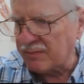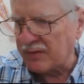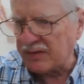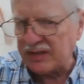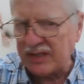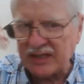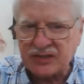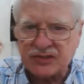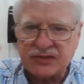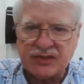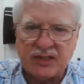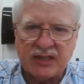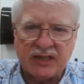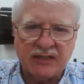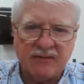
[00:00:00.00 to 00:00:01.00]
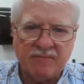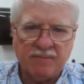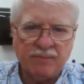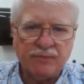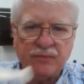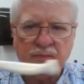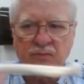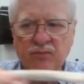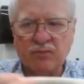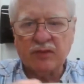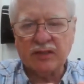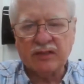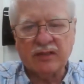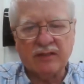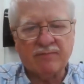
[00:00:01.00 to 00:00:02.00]
The next thing we
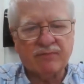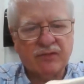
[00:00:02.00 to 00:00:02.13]
come